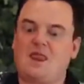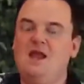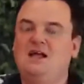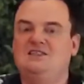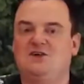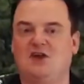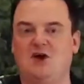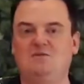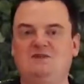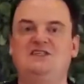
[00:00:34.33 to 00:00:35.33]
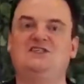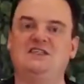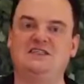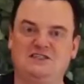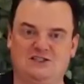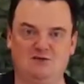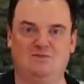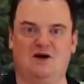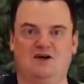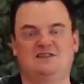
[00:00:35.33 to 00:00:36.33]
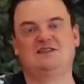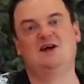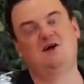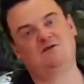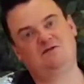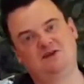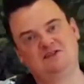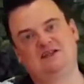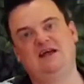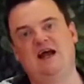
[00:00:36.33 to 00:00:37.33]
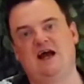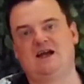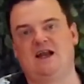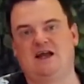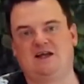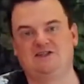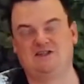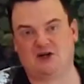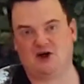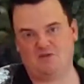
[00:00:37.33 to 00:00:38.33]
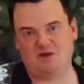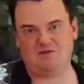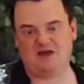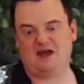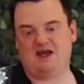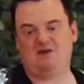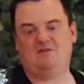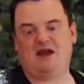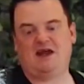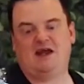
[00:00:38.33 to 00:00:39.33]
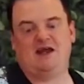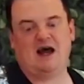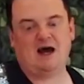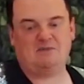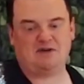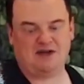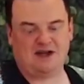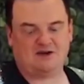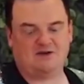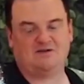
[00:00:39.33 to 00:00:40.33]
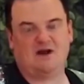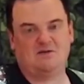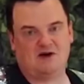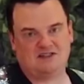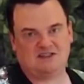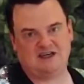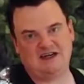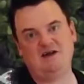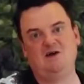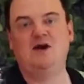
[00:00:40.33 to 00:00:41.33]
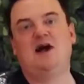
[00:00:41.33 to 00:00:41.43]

So the competition is in two parts. Firstly, I'd like you to copy me in making an apple and elderflower martini.